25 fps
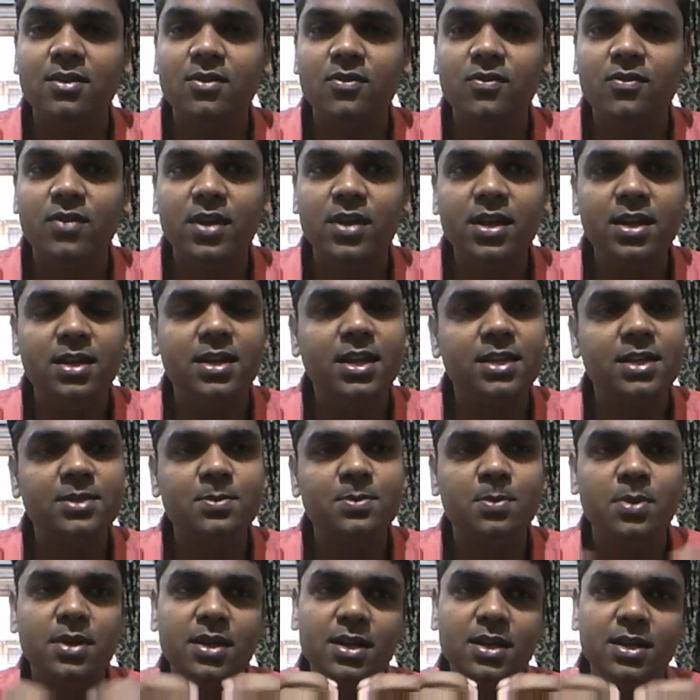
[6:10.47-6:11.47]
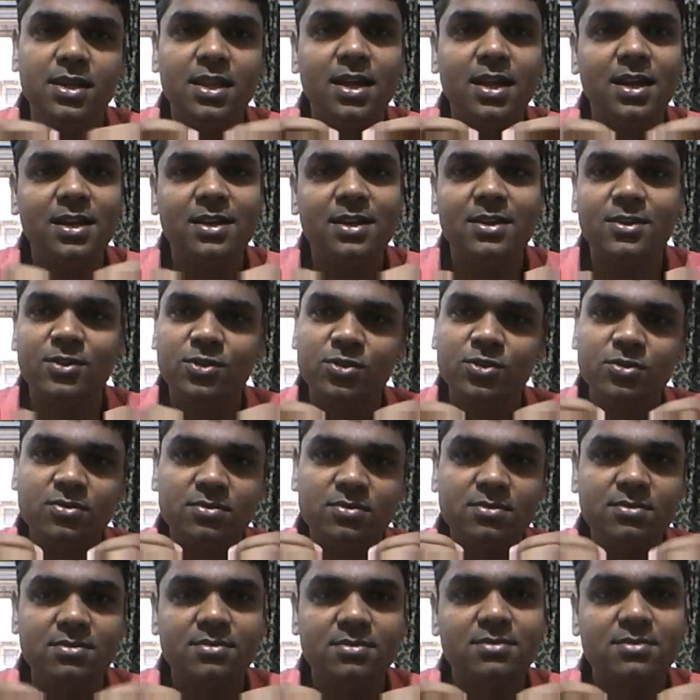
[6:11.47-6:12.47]
very desperate that
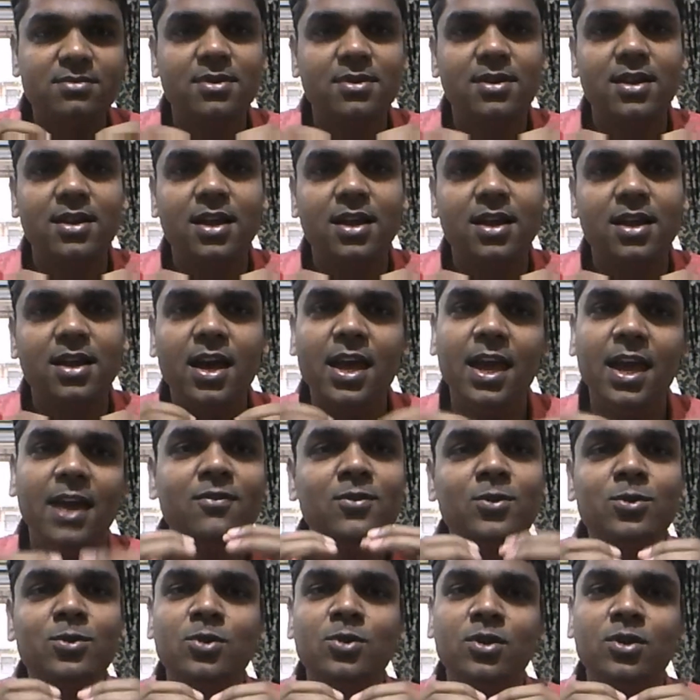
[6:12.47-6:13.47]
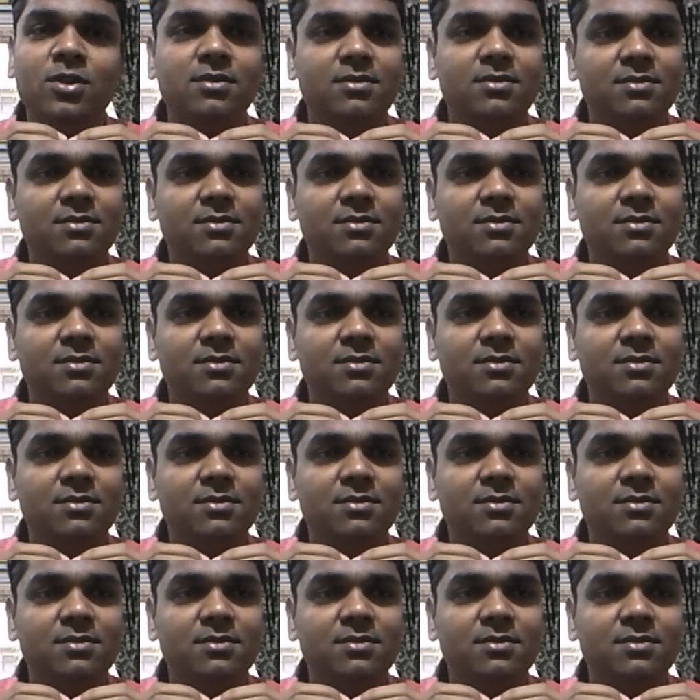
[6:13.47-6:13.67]
I have to